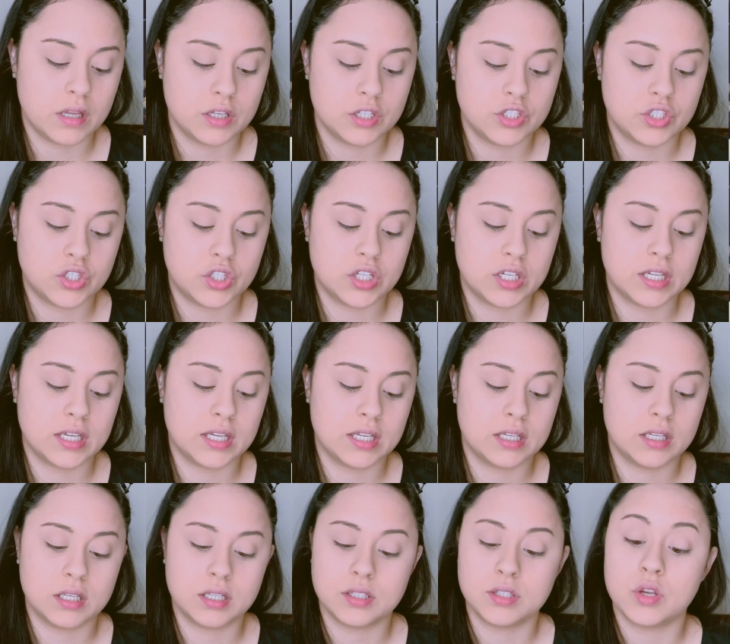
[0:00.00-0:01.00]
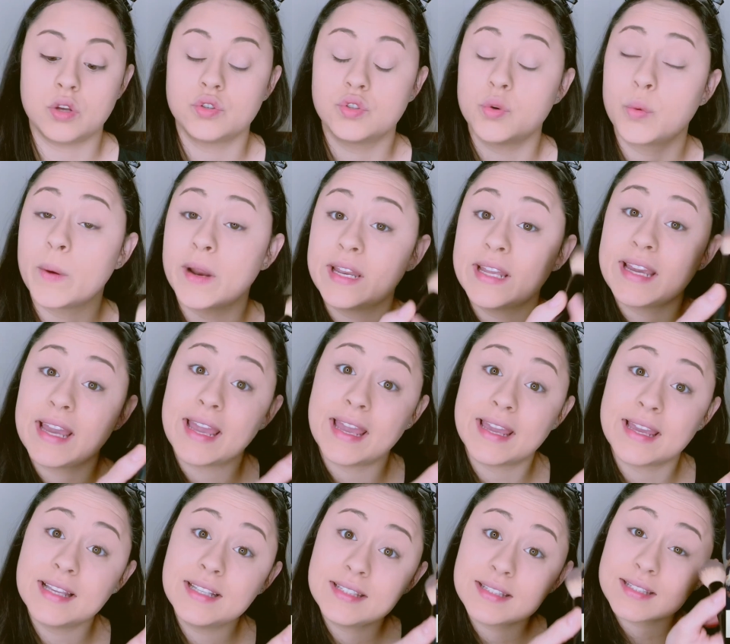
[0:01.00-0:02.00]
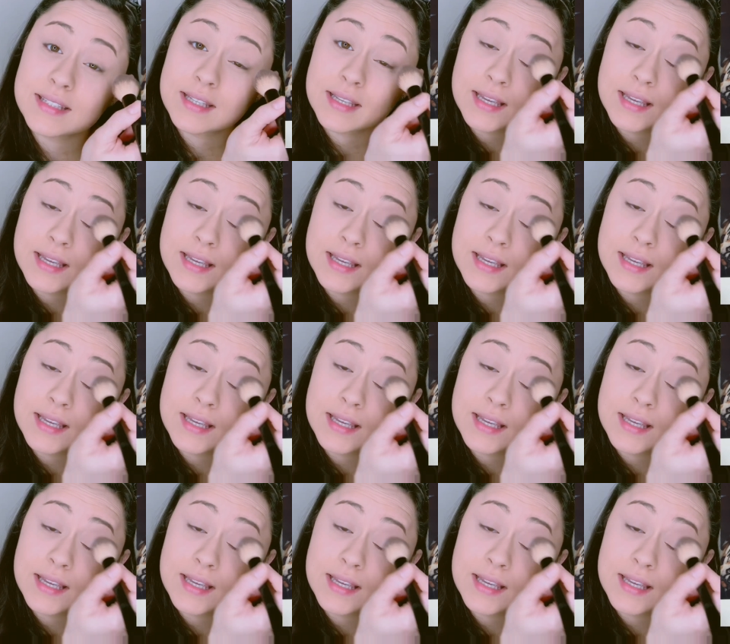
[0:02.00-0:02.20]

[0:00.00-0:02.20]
She is 28.